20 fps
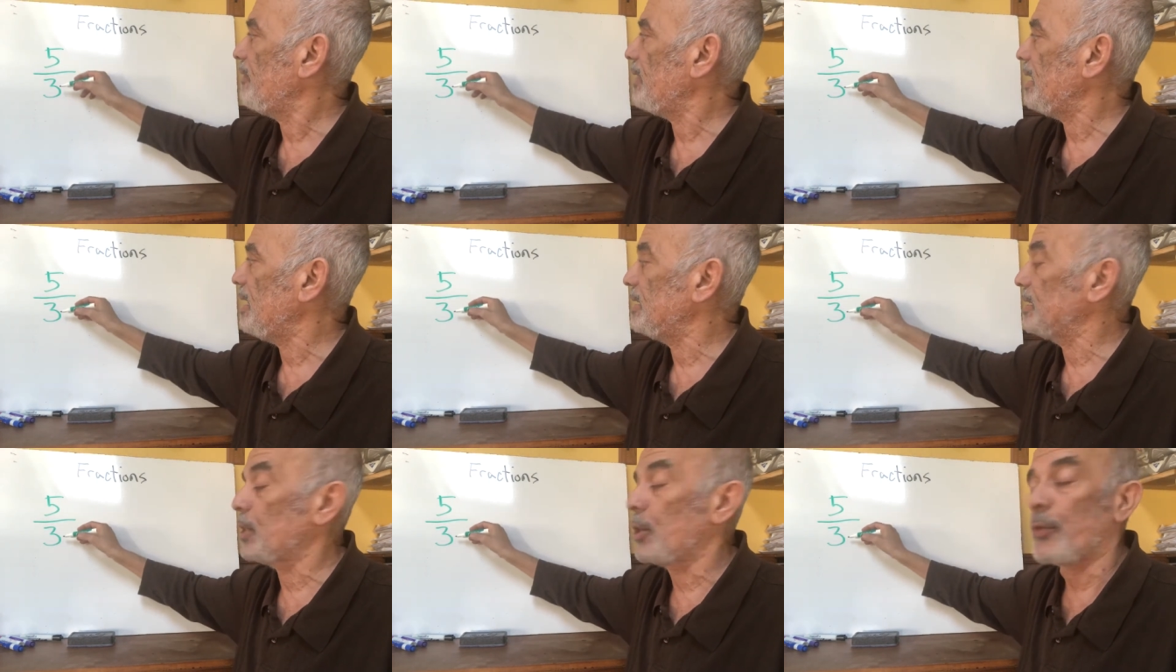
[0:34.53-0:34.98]

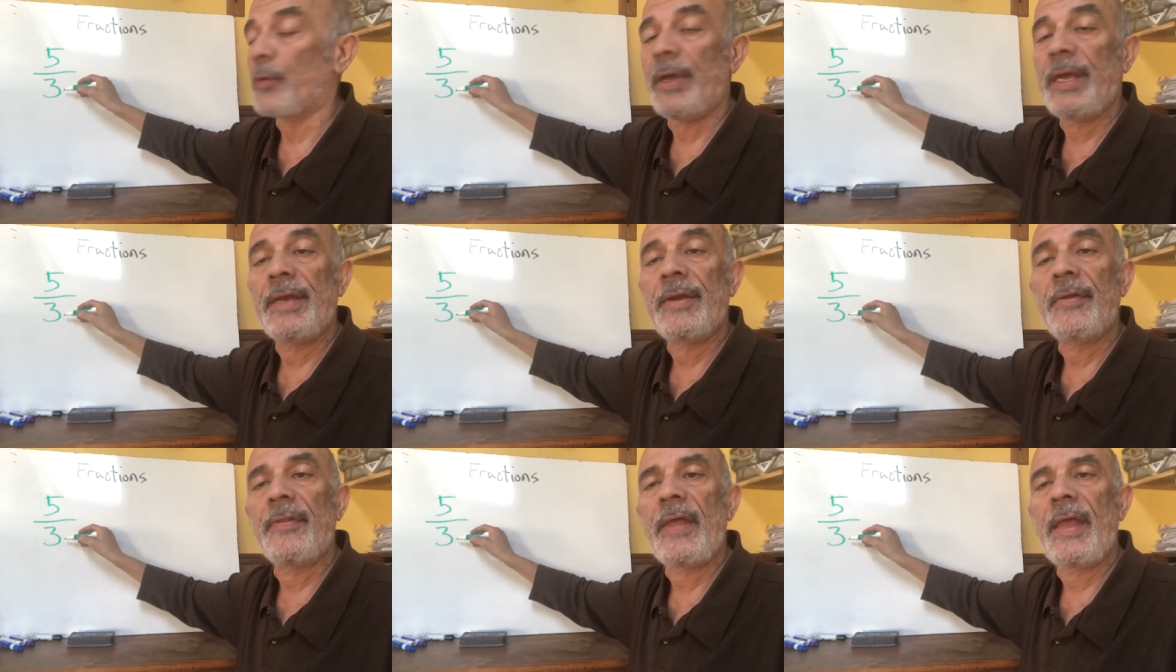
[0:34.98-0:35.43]
is
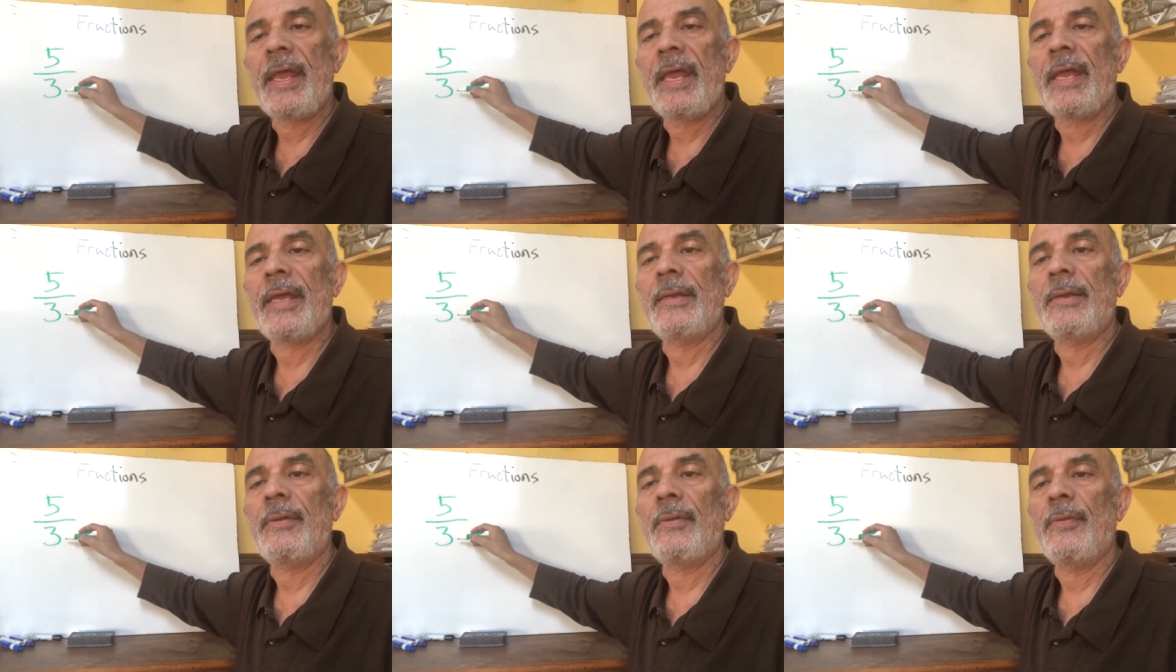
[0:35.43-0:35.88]
greater
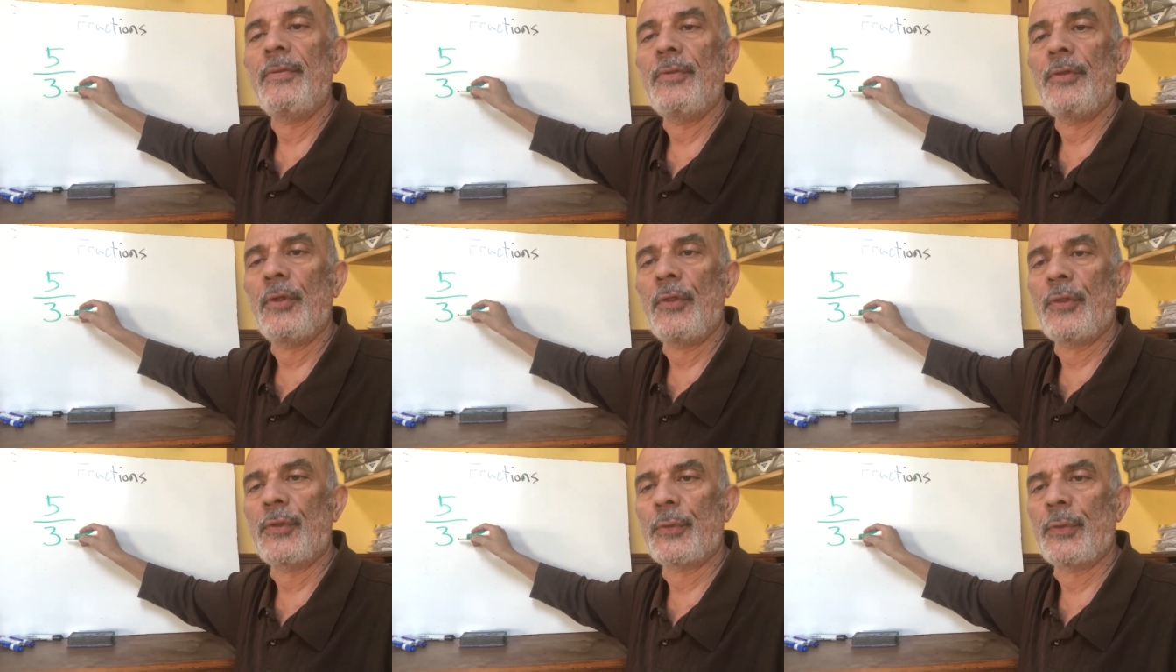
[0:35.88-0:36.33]
than the
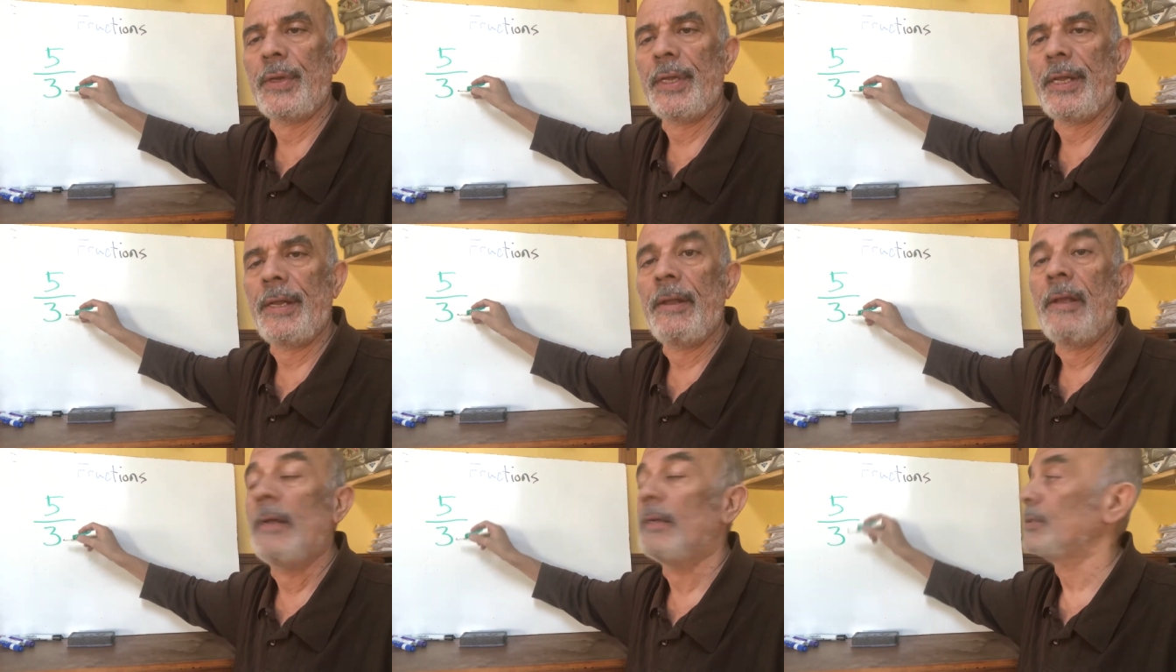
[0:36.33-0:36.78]

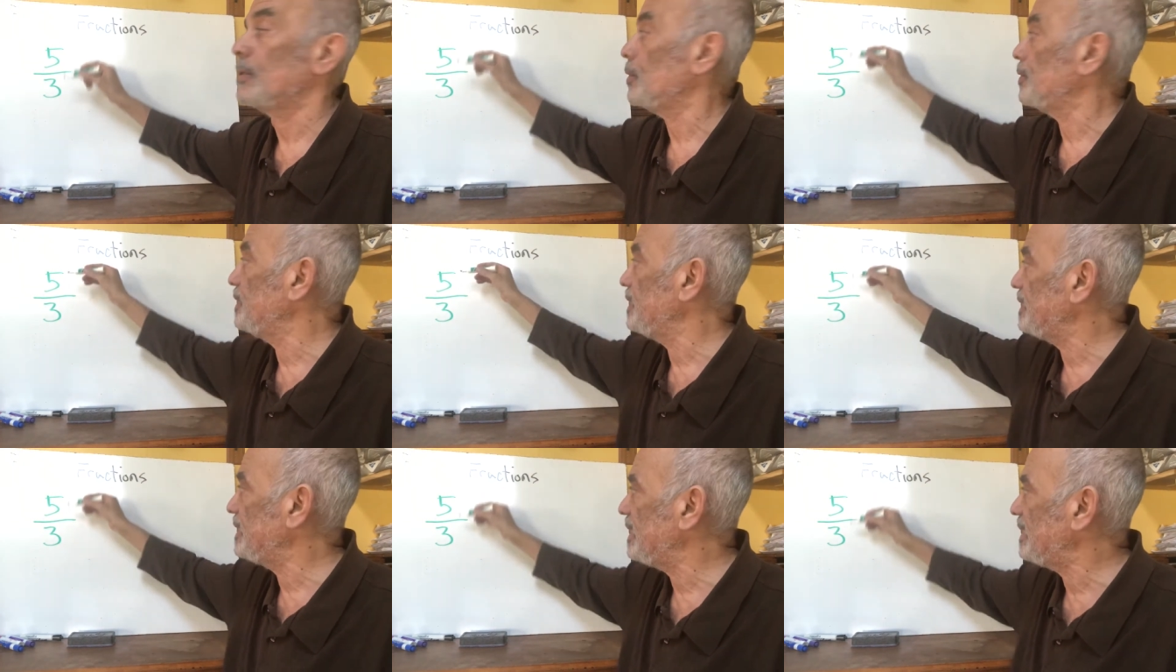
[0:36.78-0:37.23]
3. So
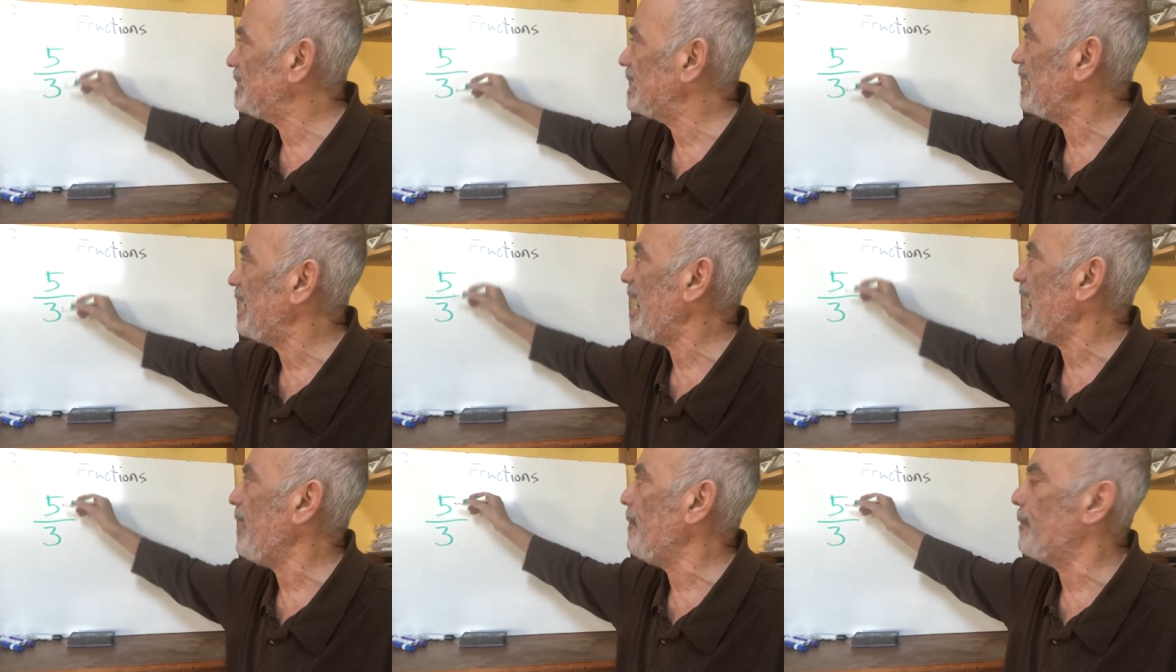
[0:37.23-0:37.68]
this is an
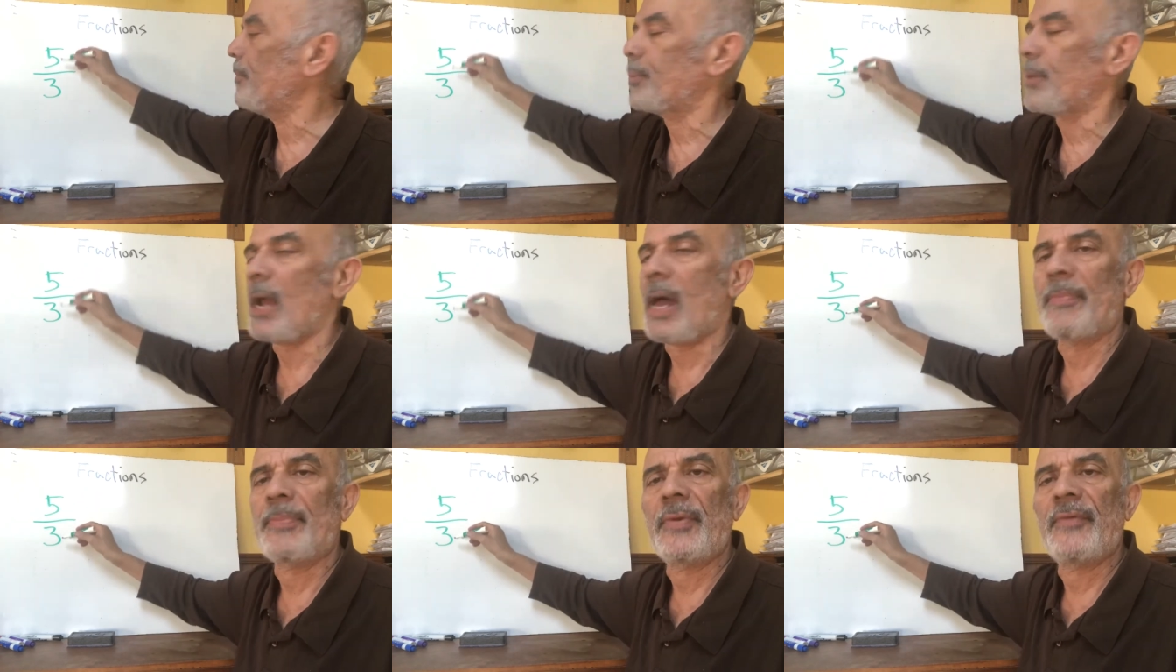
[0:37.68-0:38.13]

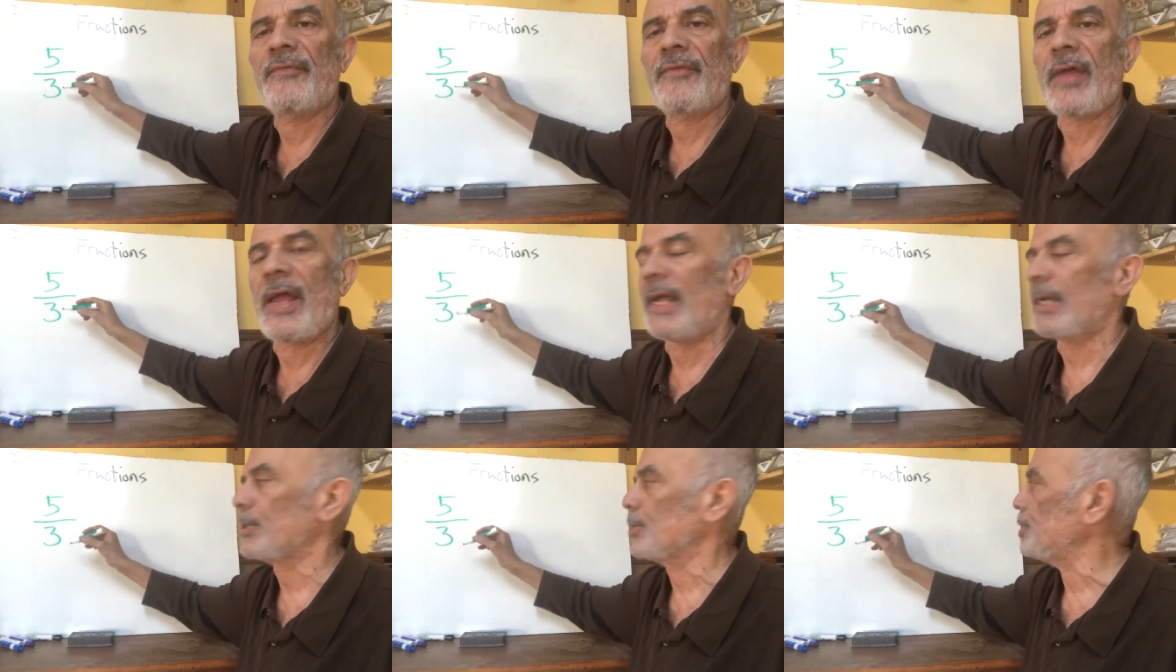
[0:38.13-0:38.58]
improper
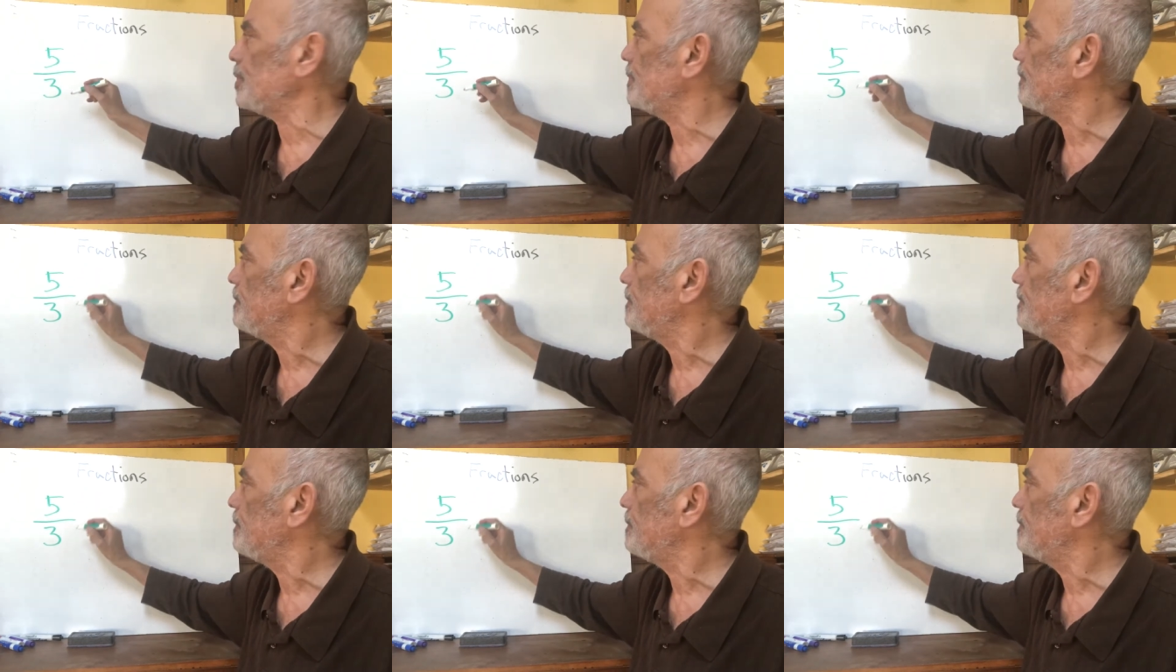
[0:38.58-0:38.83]
fraction.